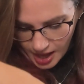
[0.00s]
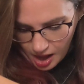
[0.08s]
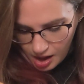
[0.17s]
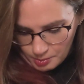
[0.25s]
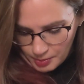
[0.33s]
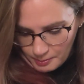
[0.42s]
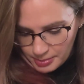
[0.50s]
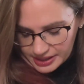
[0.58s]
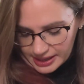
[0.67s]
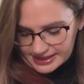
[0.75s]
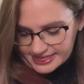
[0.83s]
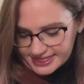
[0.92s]

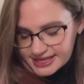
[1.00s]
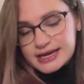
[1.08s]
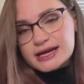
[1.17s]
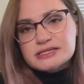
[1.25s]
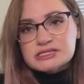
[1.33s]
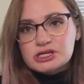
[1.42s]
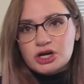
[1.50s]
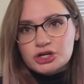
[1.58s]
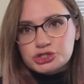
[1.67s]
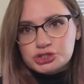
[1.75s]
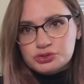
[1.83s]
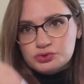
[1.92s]
But I think I did
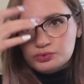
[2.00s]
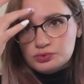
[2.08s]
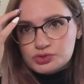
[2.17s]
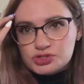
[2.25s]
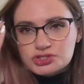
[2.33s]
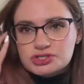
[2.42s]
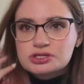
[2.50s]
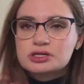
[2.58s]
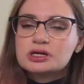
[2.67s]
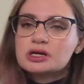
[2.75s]
not choose